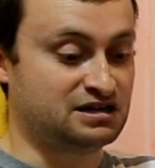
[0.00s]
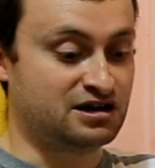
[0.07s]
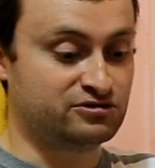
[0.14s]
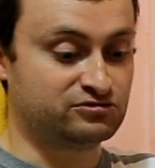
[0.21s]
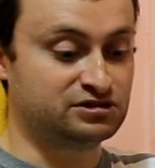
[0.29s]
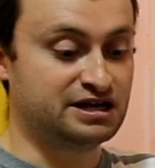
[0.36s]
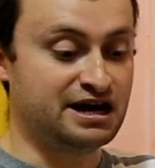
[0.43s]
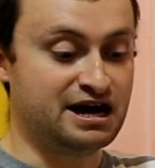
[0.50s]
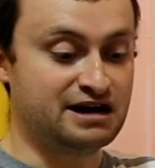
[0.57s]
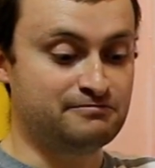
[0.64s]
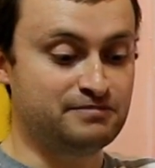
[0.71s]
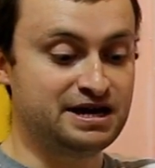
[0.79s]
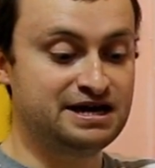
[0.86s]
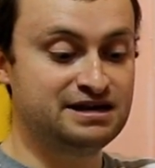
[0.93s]
how they
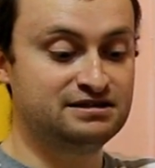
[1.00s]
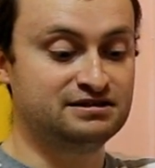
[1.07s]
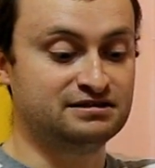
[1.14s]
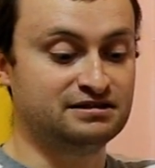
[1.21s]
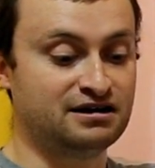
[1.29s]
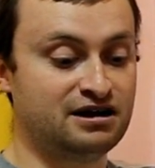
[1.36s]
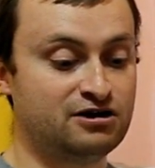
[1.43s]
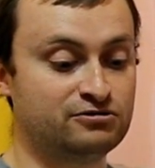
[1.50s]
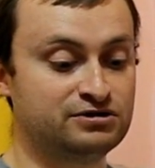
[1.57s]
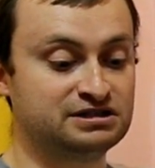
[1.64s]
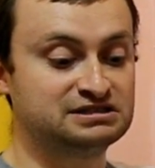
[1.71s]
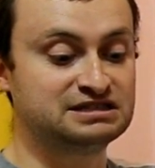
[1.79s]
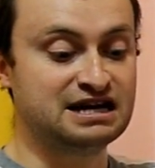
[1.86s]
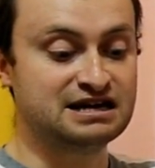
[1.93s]
are made and how
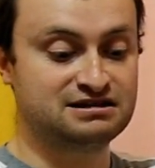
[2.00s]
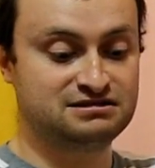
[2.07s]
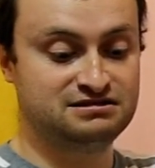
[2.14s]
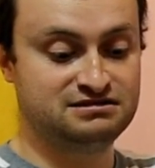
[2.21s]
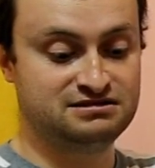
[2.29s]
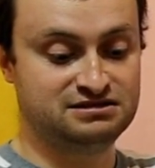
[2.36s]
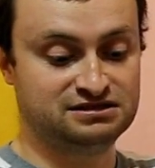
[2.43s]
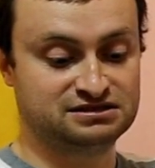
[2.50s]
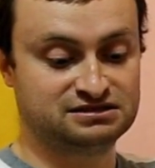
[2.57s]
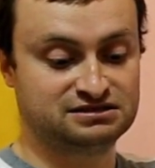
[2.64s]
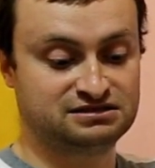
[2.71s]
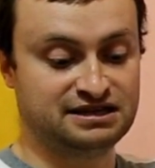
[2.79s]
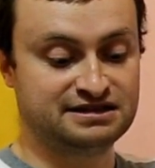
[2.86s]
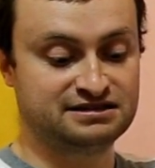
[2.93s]
exactly
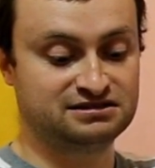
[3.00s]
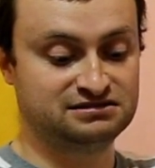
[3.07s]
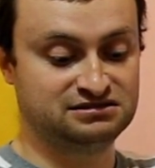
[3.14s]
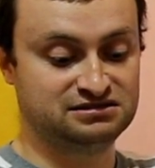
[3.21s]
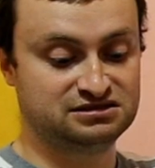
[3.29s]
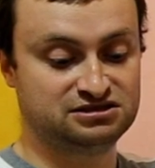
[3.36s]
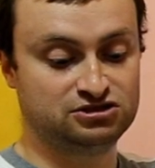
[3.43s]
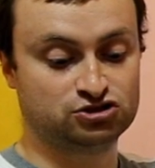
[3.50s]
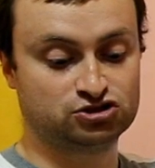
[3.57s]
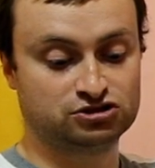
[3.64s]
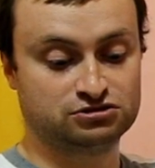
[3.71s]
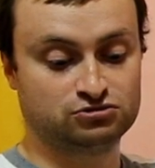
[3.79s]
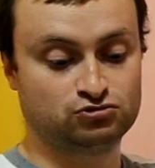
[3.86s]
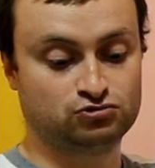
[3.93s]
is taken
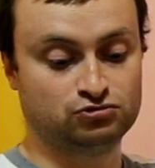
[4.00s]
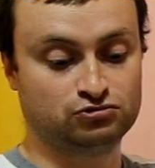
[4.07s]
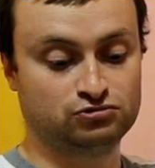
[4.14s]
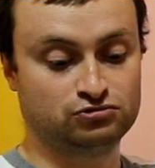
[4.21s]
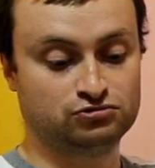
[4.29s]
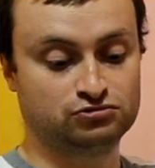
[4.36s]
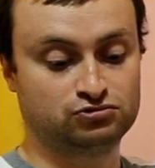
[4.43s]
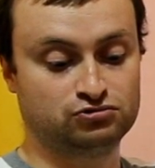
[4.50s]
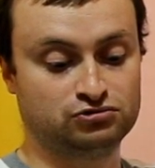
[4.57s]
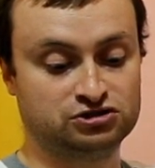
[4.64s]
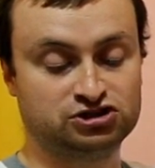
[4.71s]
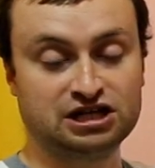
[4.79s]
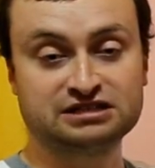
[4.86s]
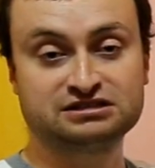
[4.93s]
decision to
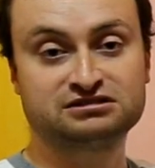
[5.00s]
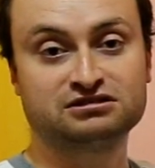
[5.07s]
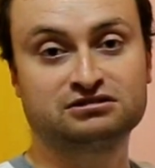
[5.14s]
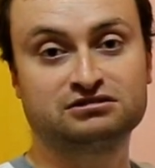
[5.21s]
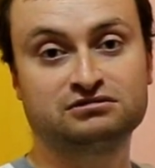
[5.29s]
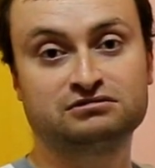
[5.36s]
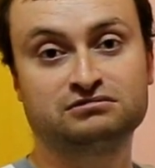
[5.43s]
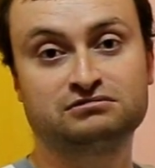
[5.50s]
adjust the